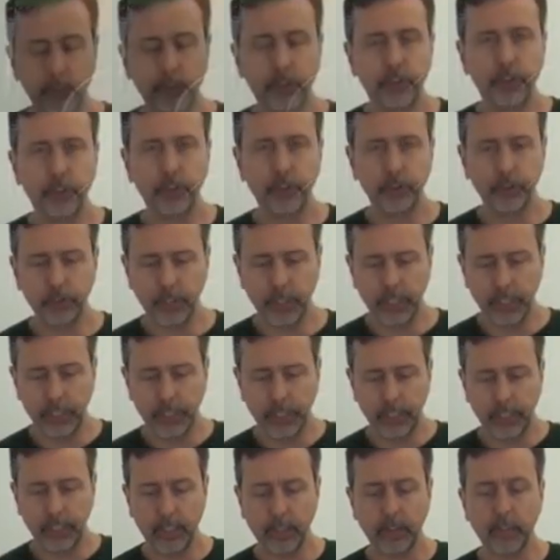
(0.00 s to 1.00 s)
chewed,
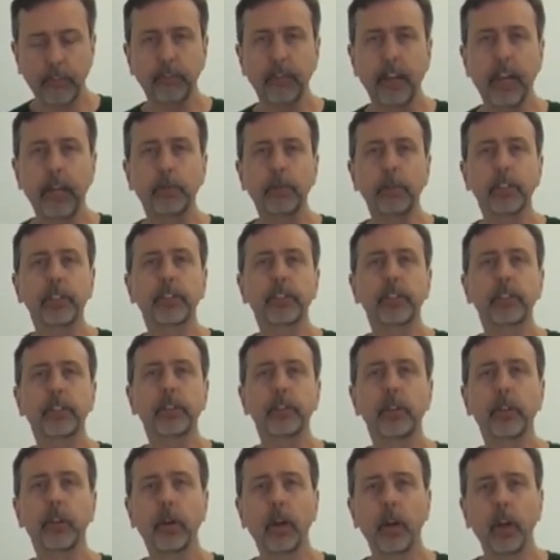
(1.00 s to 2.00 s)
the fibers
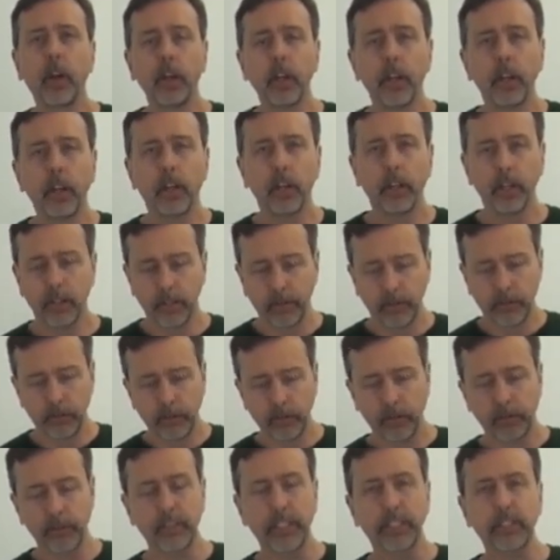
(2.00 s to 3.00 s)
are
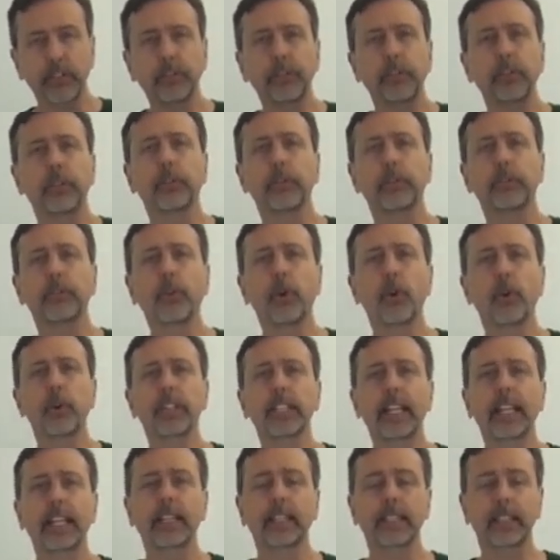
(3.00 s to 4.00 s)
to centrifugal
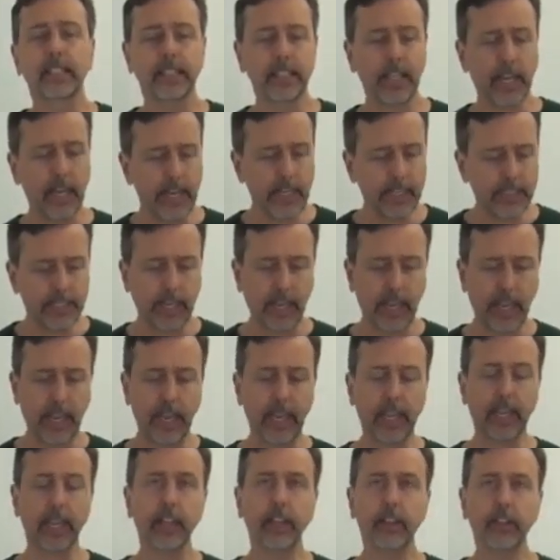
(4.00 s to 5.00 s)
force hit the sides,
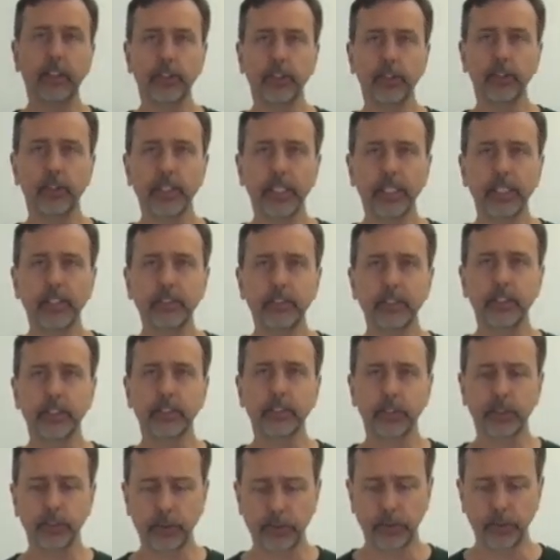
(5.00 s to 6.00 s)
and the juice is
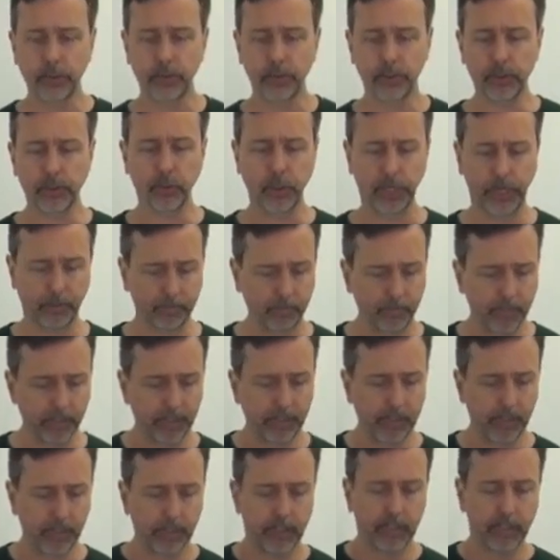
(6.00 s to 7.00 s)
filtered through the screen.
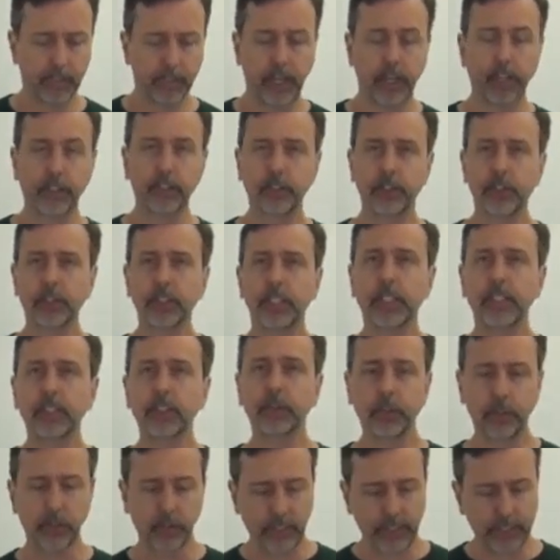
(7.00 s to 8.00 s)
Juices
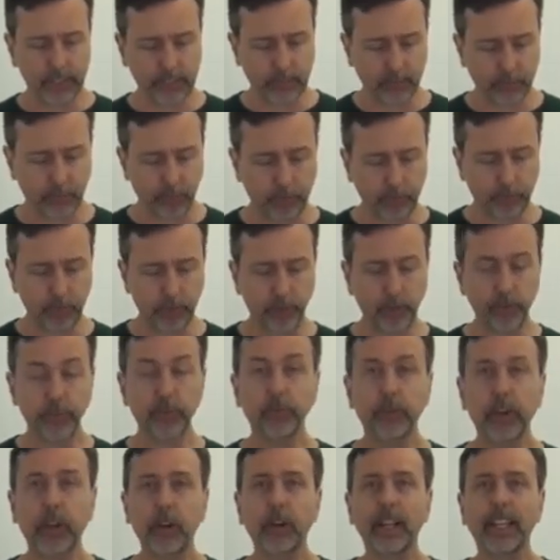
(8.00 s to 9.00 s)
through this will produce
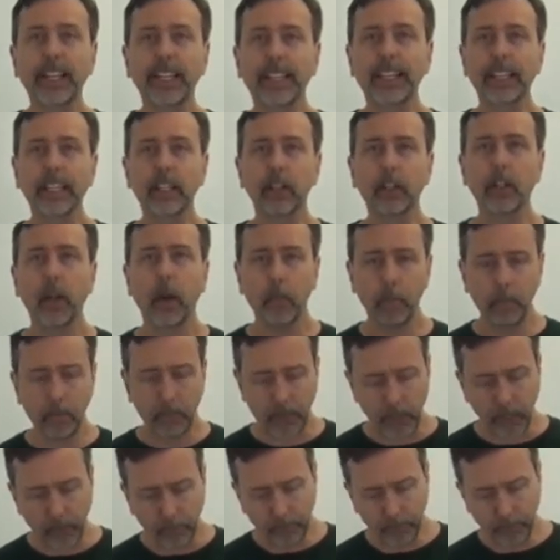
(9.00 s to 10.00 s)
very little
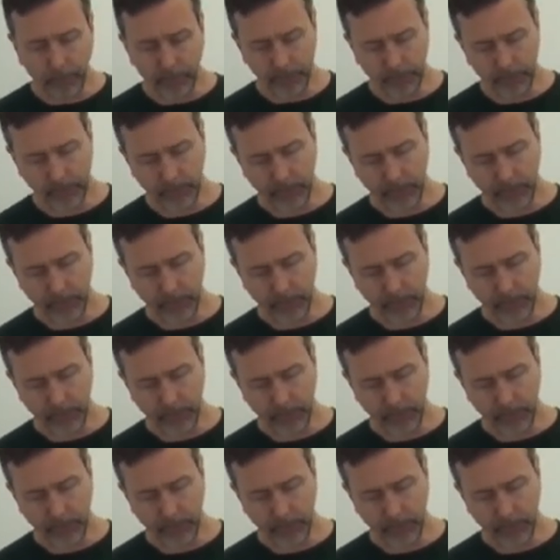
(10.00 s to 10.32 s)
pulp.